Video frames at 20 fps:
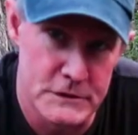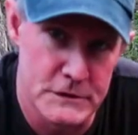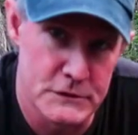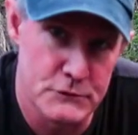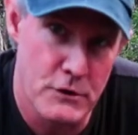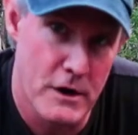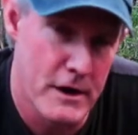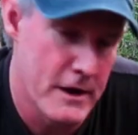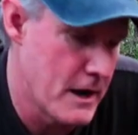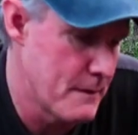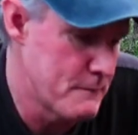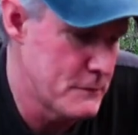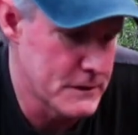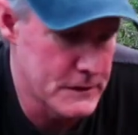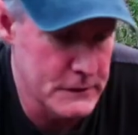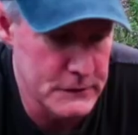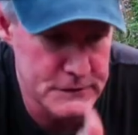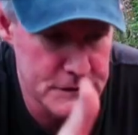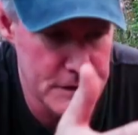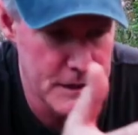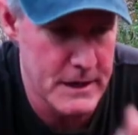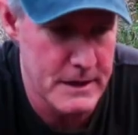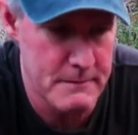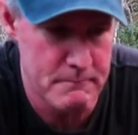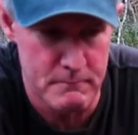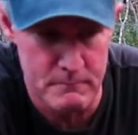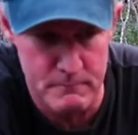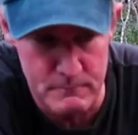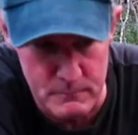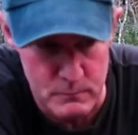so straight up you can see
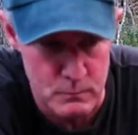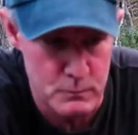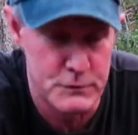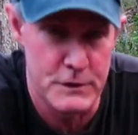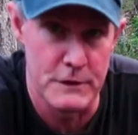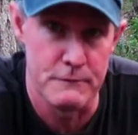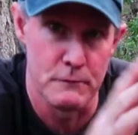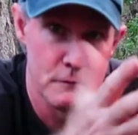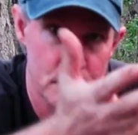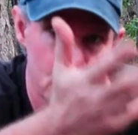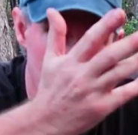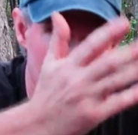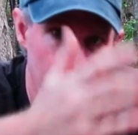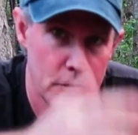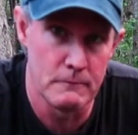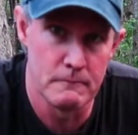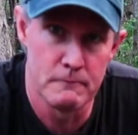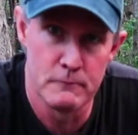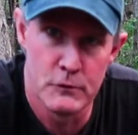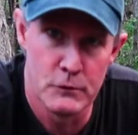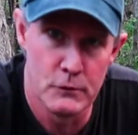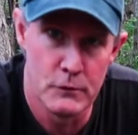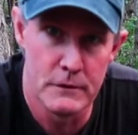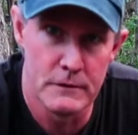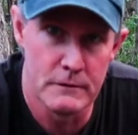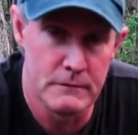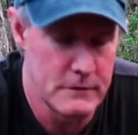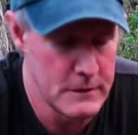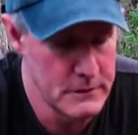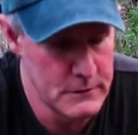different look to
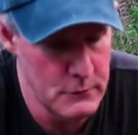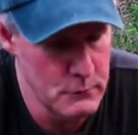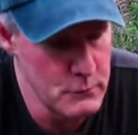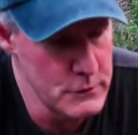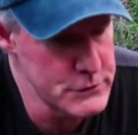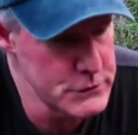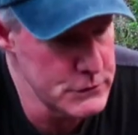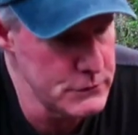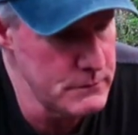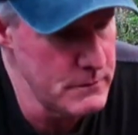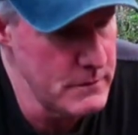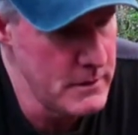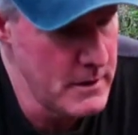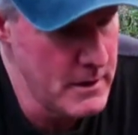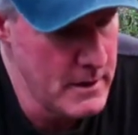it than the original.